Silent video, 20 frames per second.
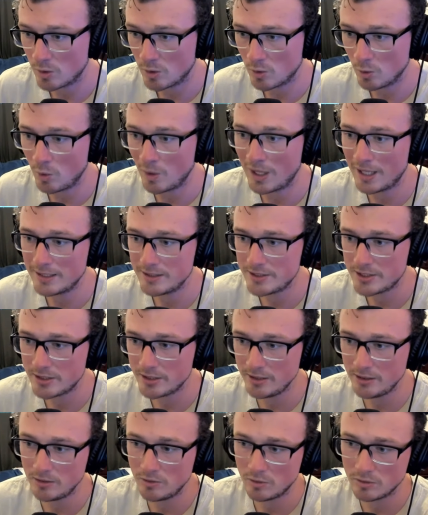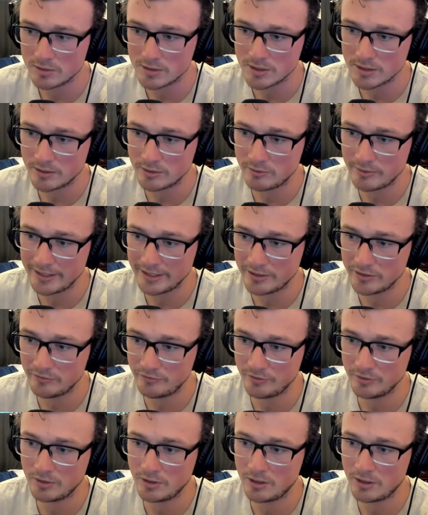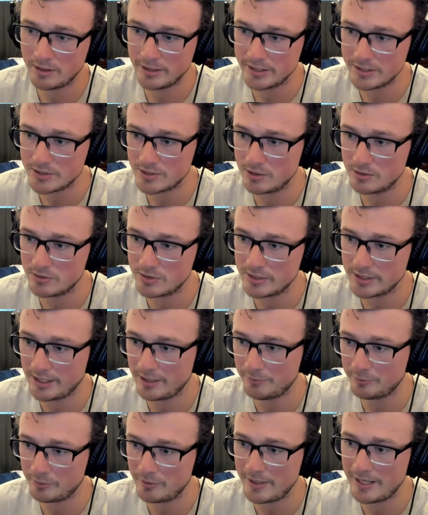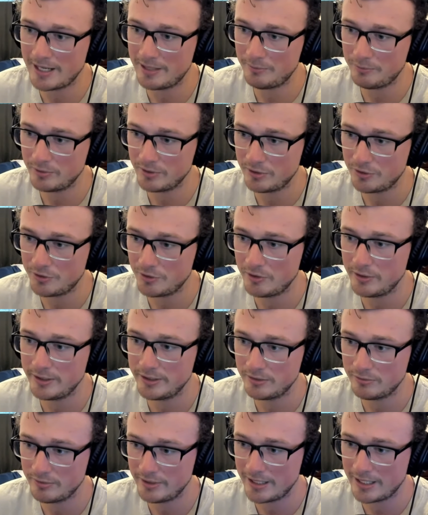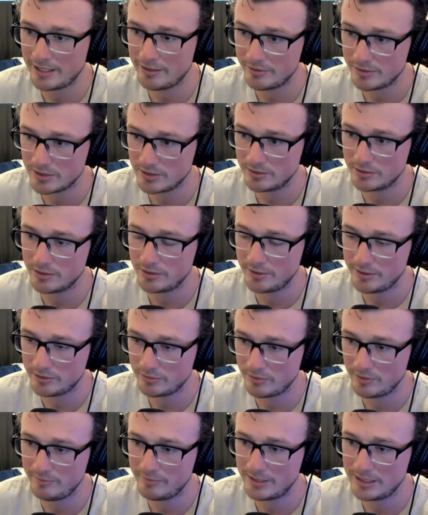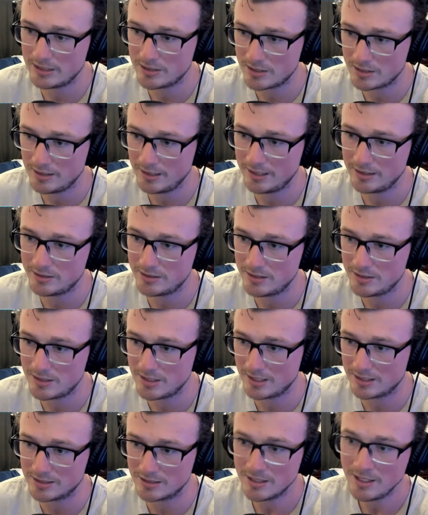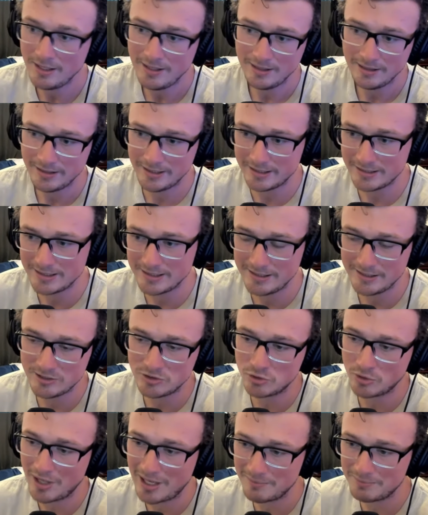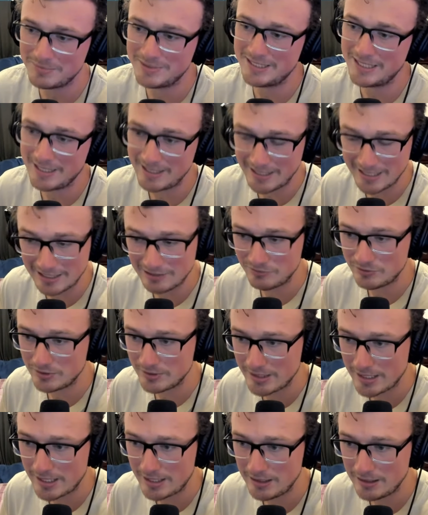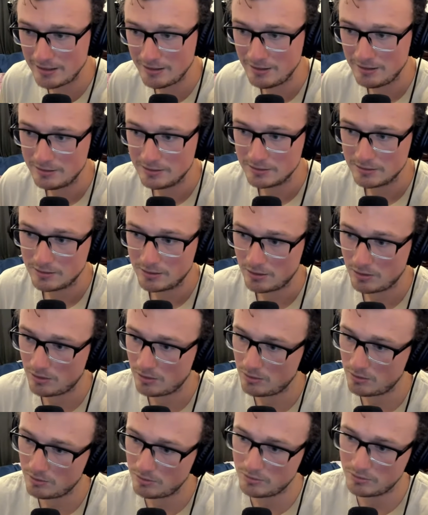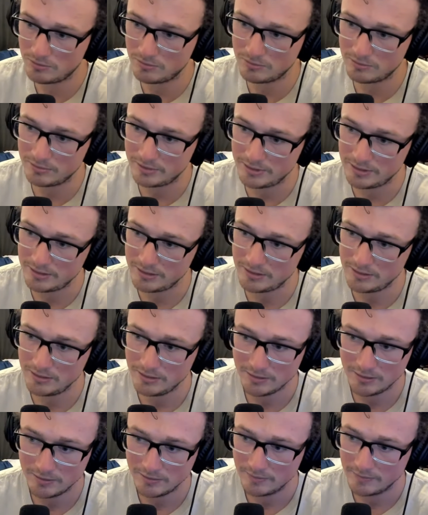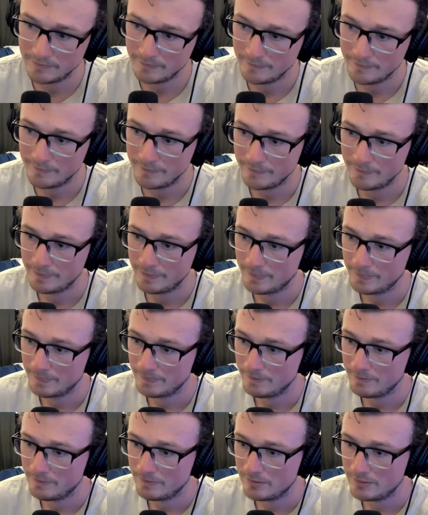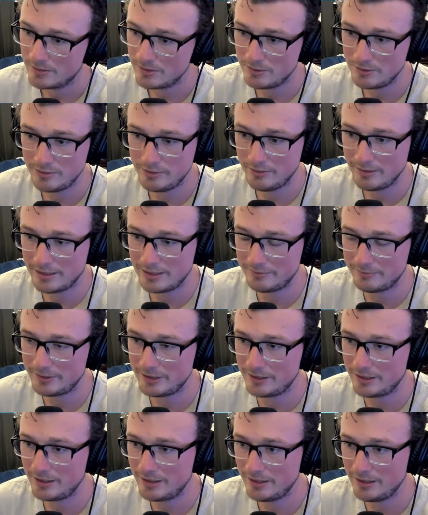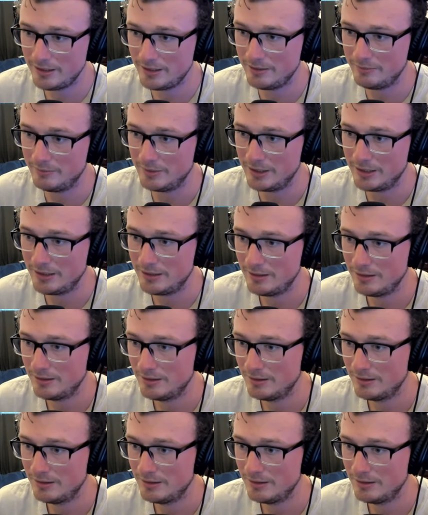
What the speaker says: Gwatsky holds the record for longest no-stop rap with 33 hours and 33 minutes and 19 seconds. Yeah, did he drop dead after that? Holy. Dude, you gotta be kidding me.